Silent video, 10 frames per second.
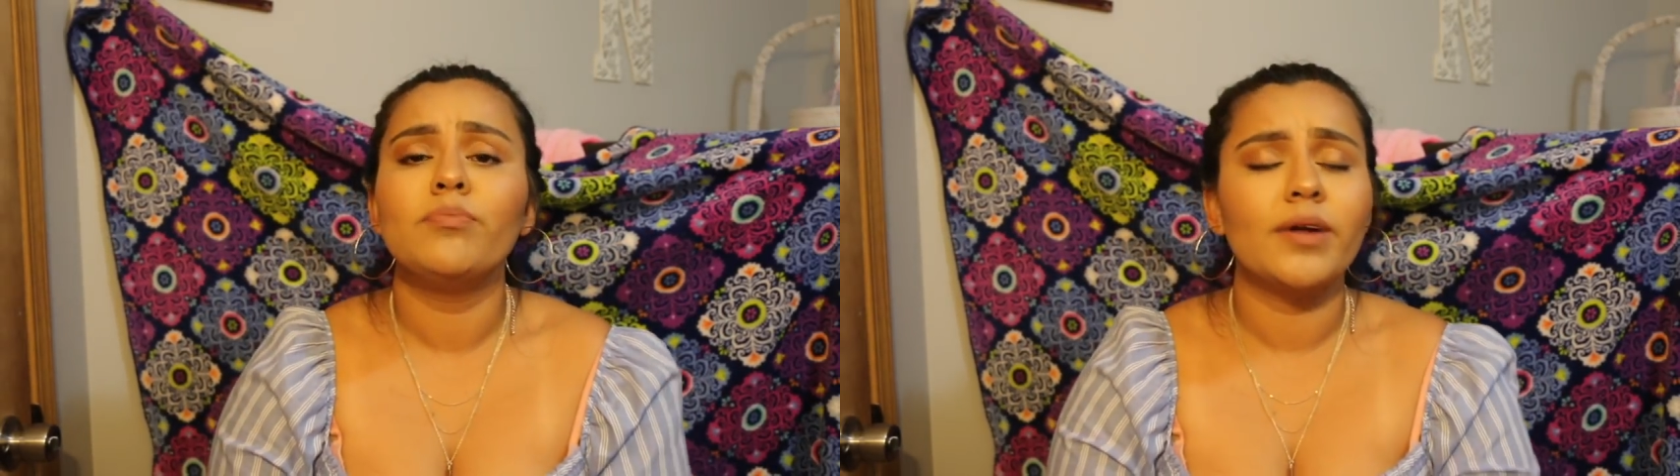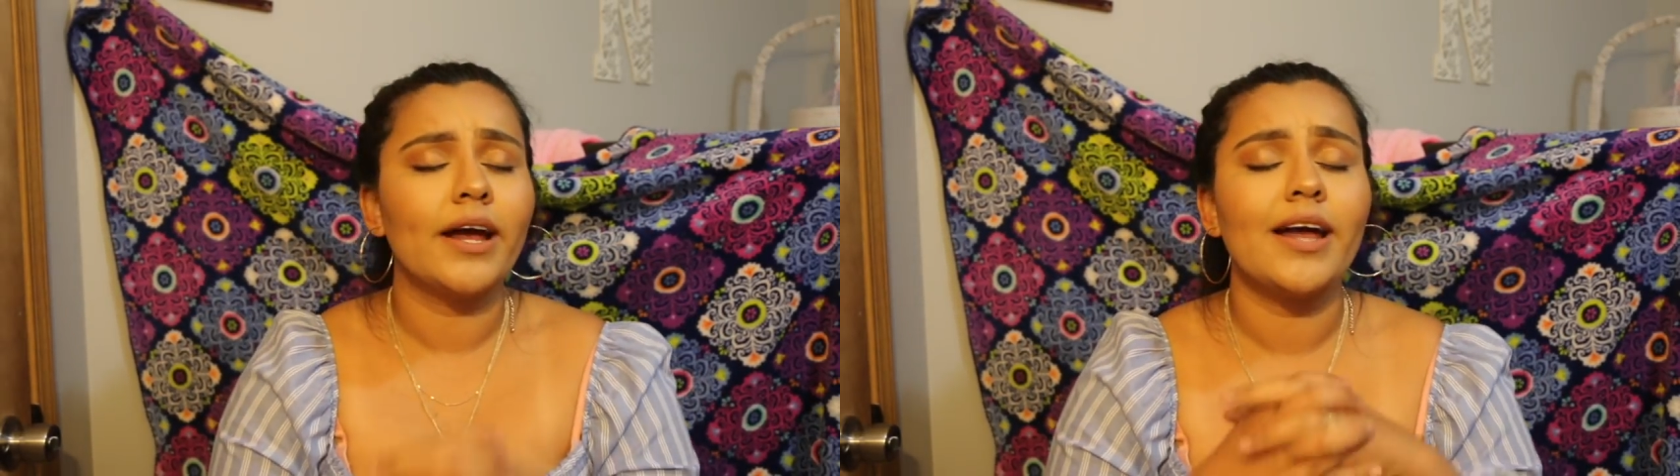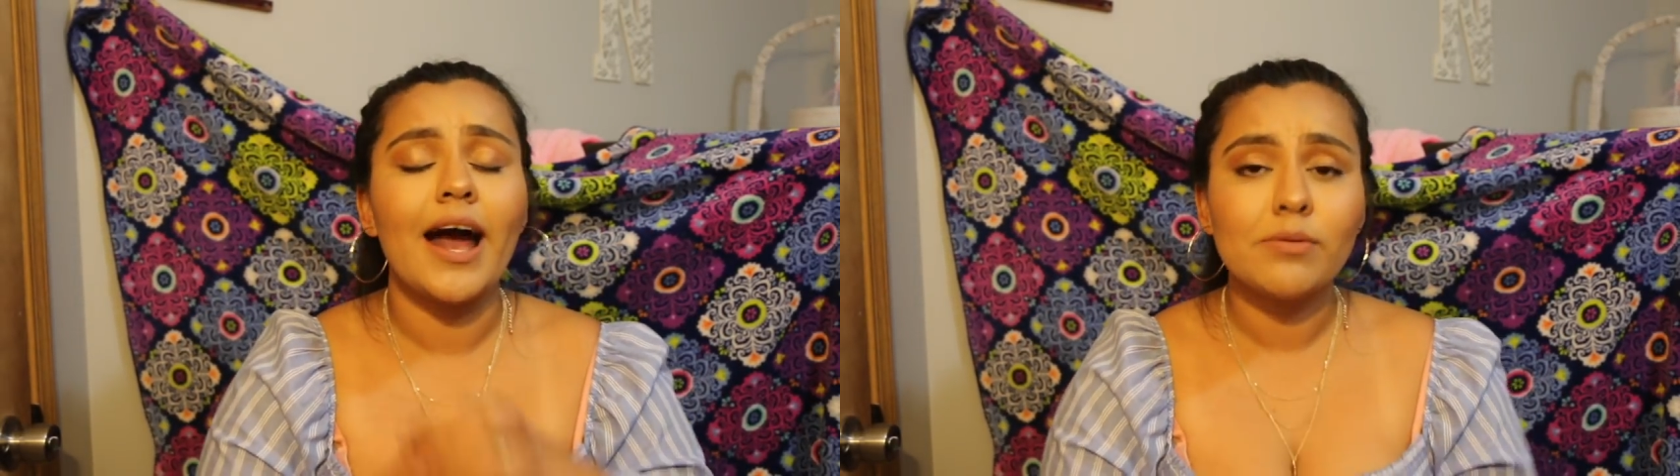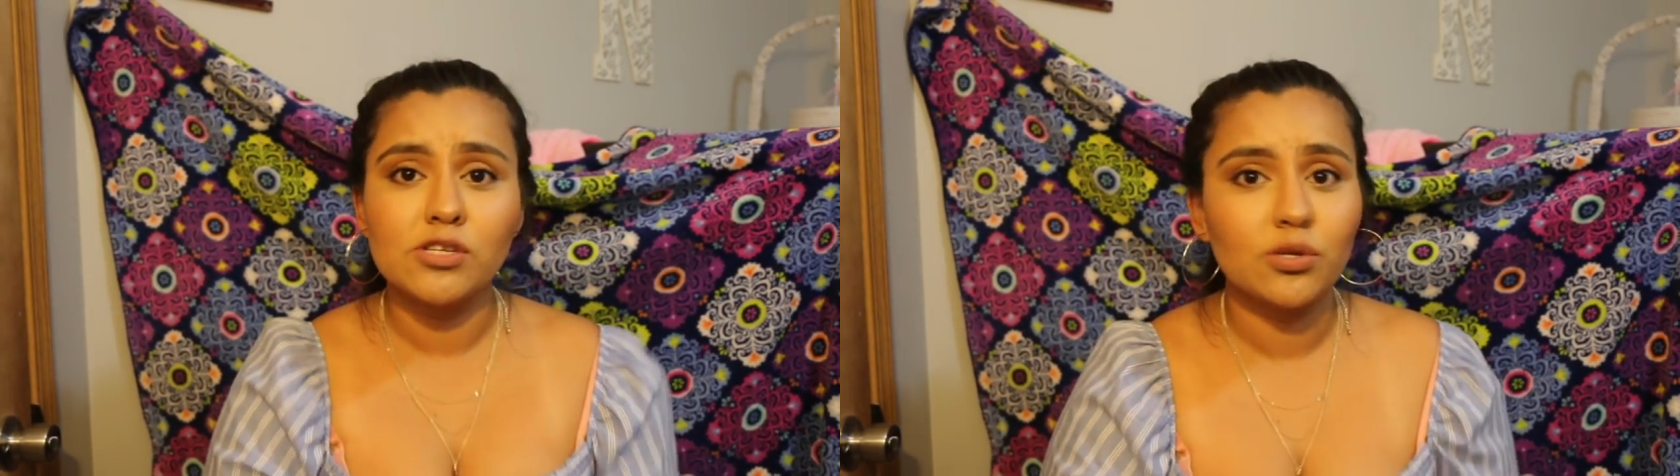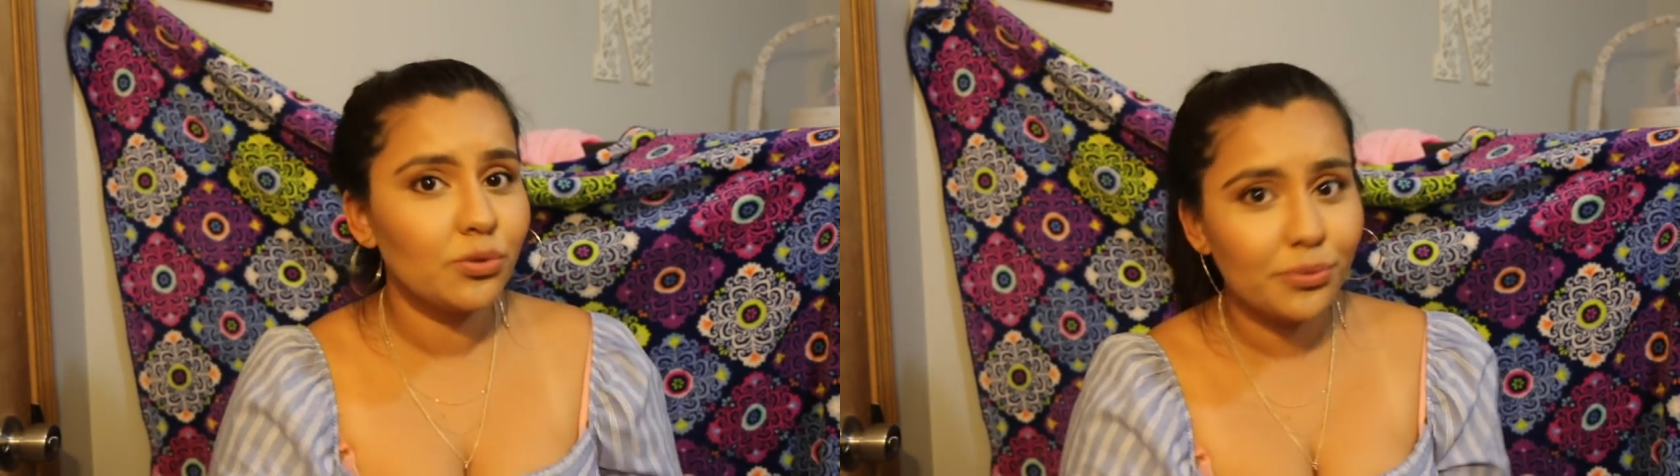but I
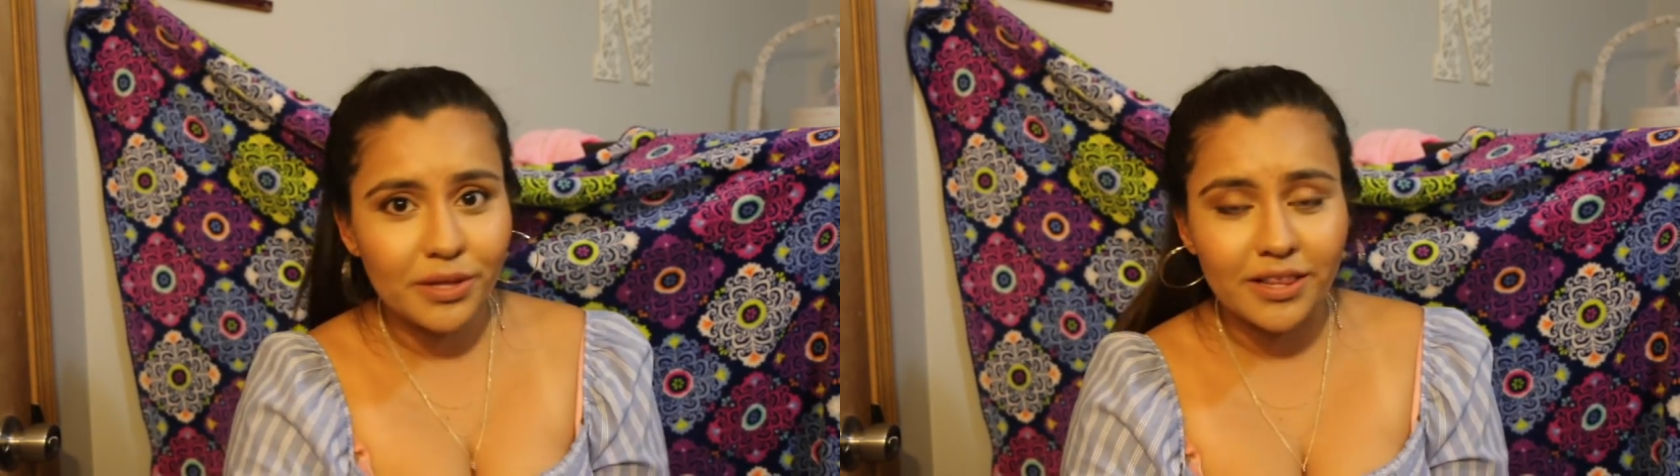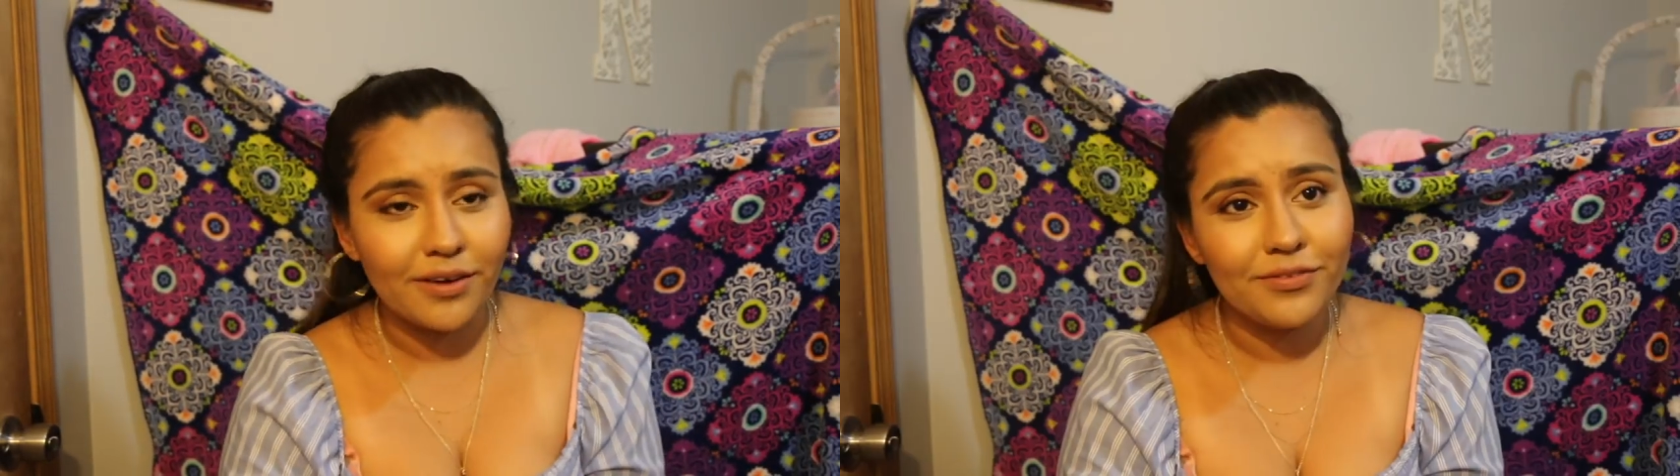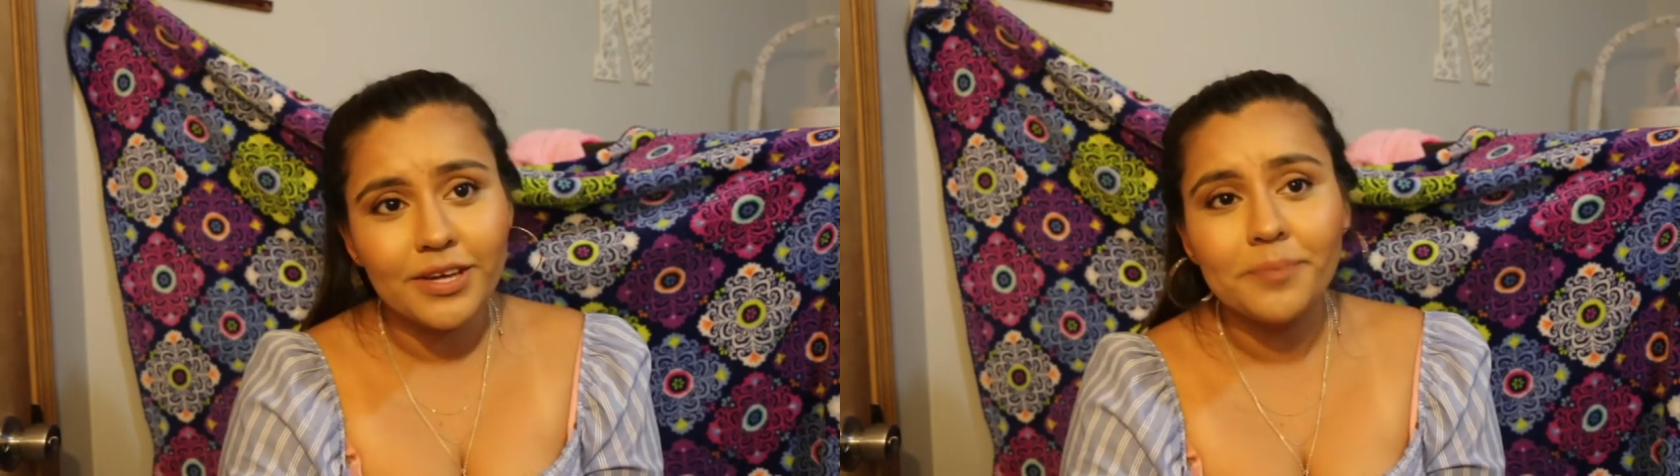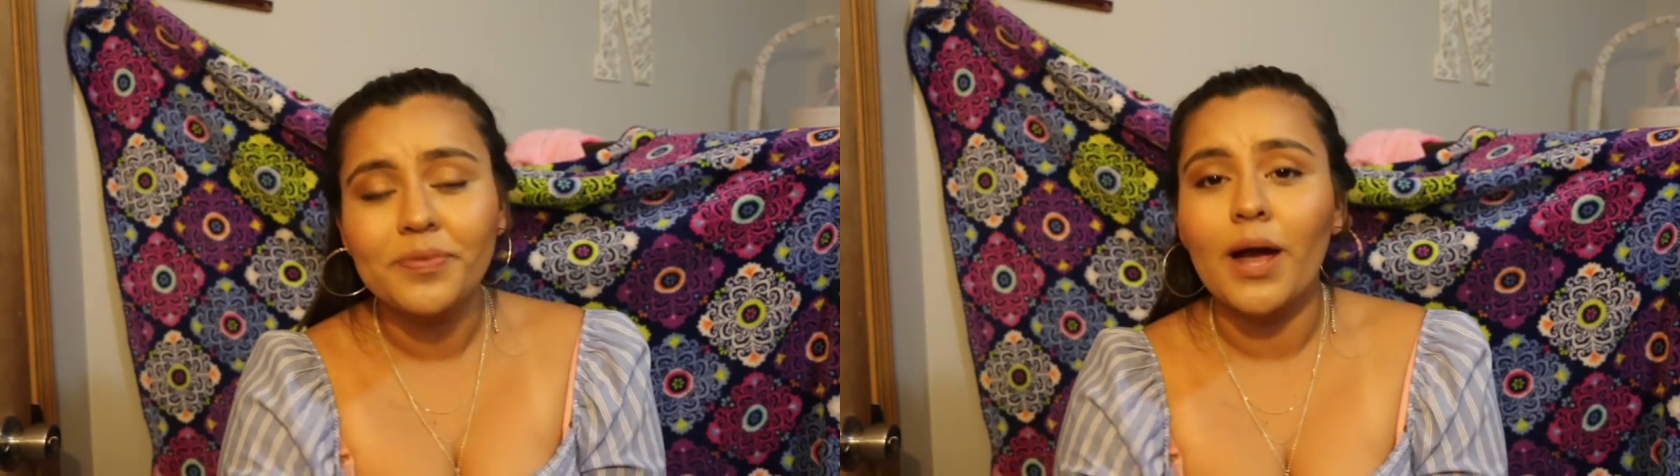absolutely love it.